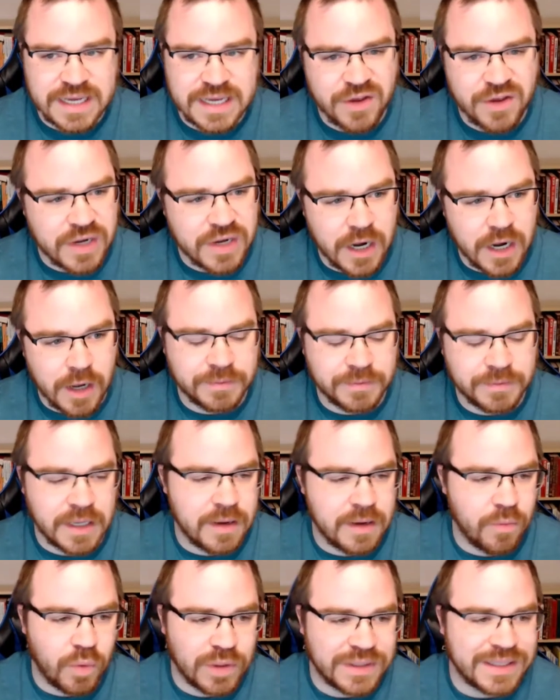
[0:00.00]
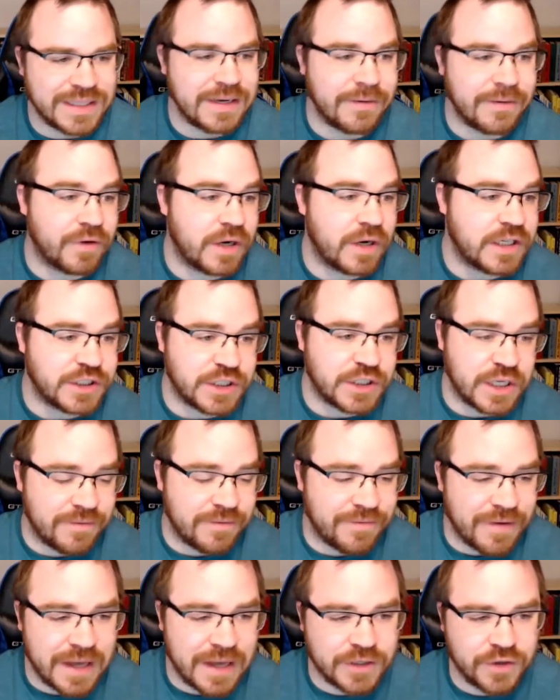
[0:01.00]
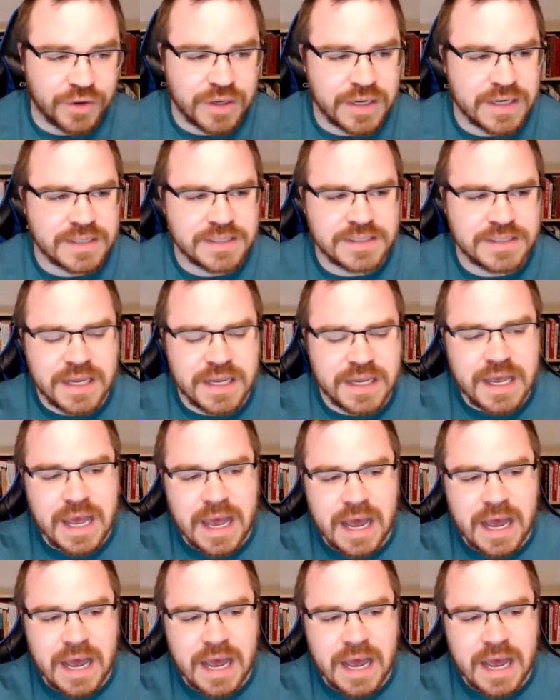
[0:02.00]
how you can help them, what the differentiating factor is,